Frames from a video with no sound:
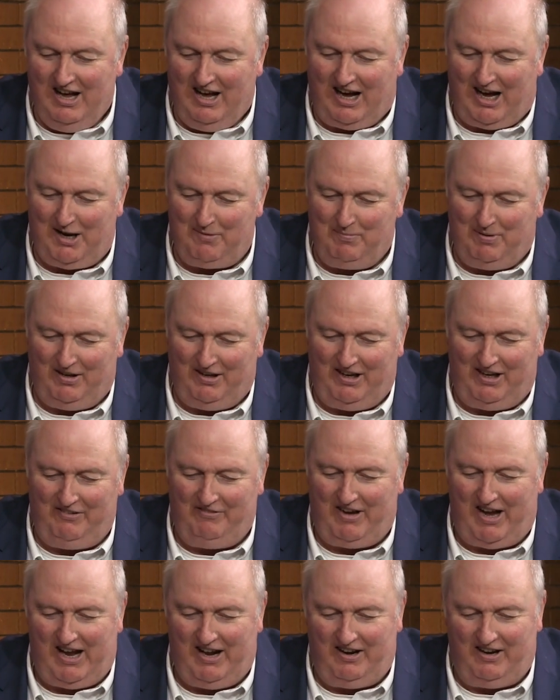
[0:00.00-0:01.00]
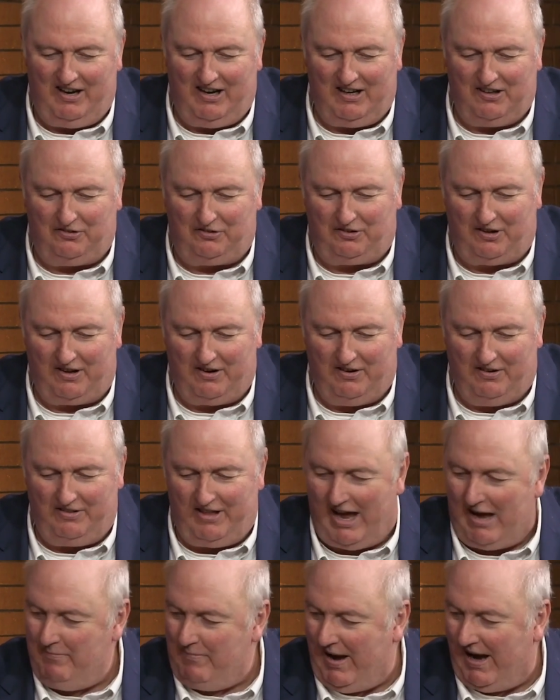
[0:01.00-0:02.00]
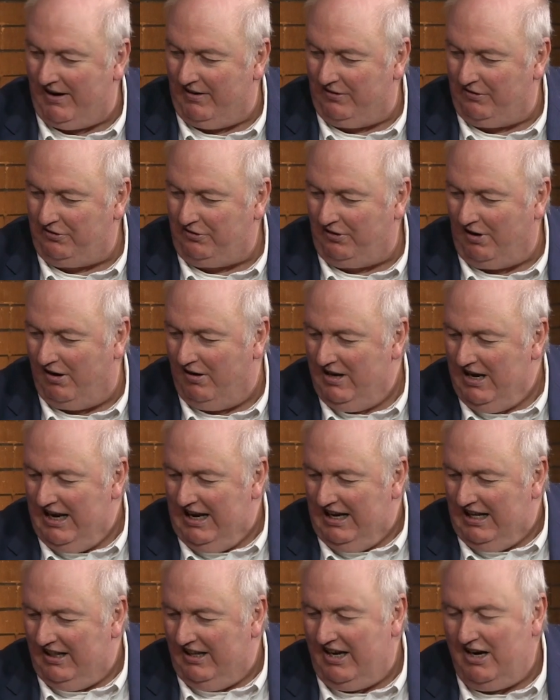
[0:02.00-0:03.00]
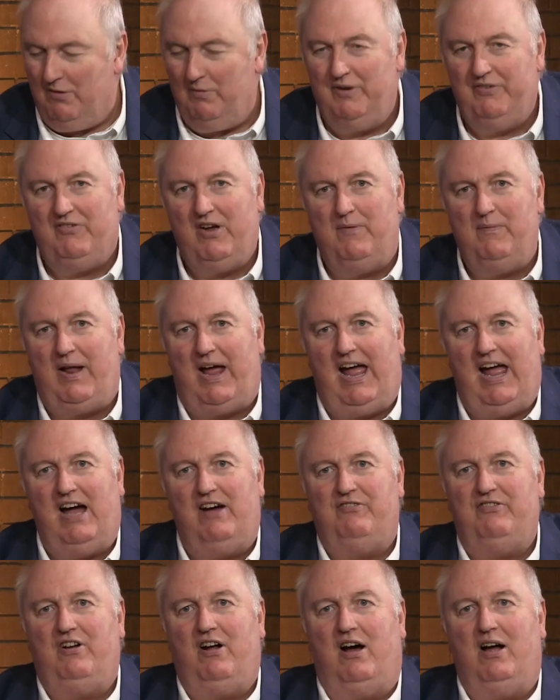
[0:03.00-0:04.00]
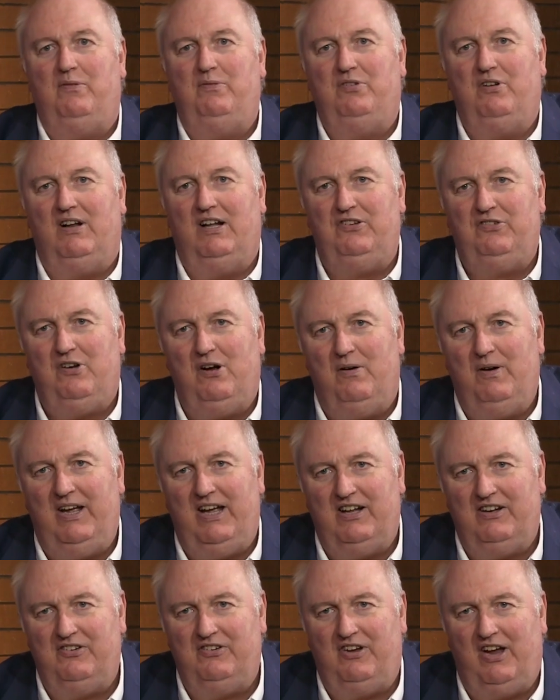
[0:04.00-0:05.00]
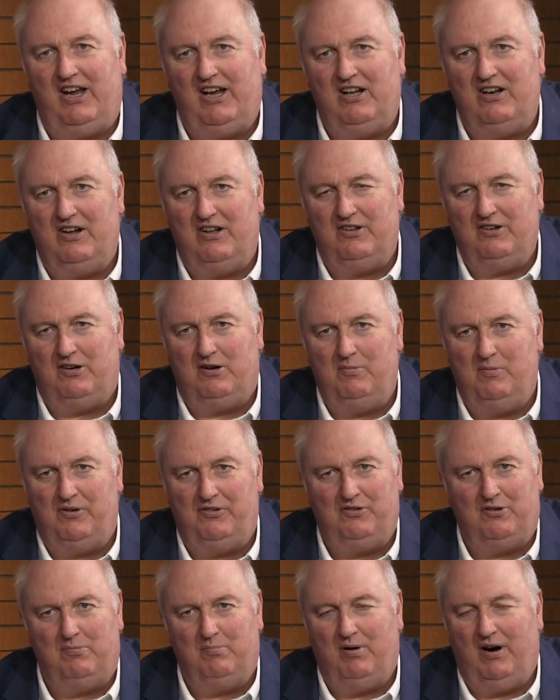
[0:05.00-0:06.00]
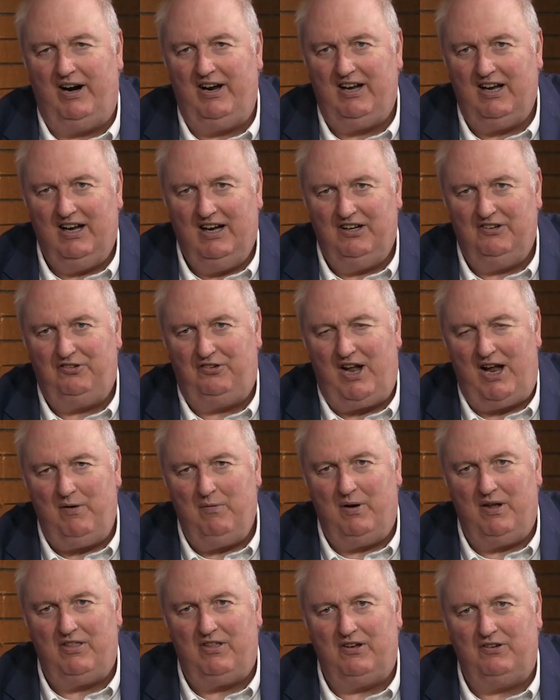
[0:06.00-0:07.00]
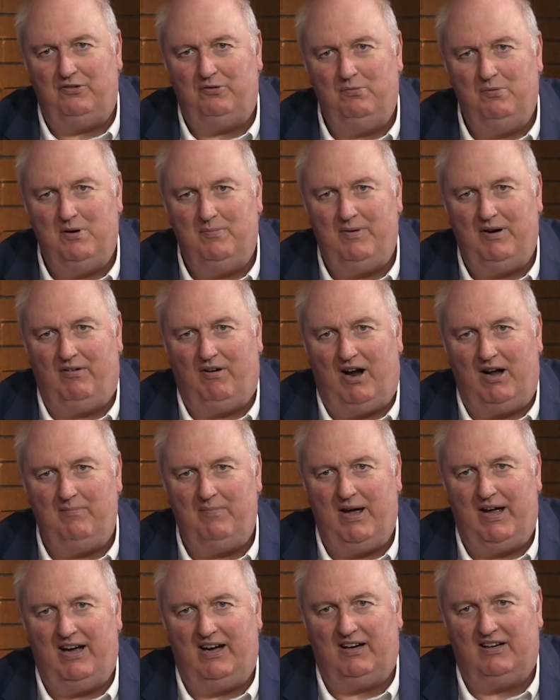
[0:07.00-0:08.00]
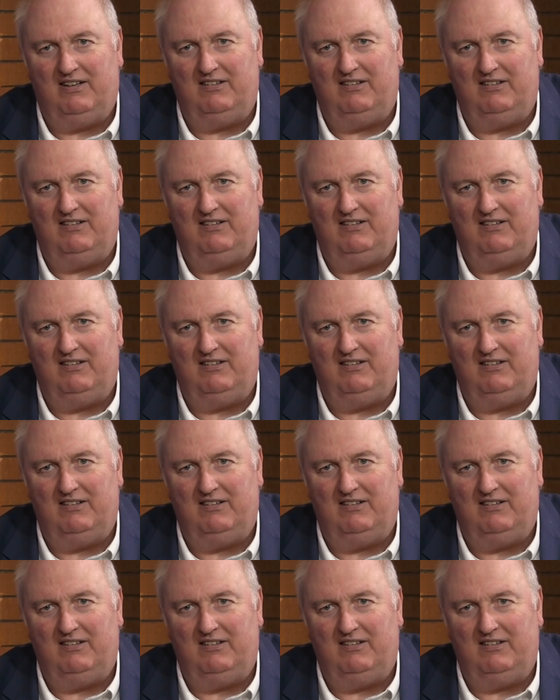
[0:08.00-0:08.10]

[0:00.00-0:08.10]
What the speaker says: I believe, and settle that matter. So, Leo, we've come to halftime, so let's go ahead and take another commercial break. Stay with us. We'll be right back.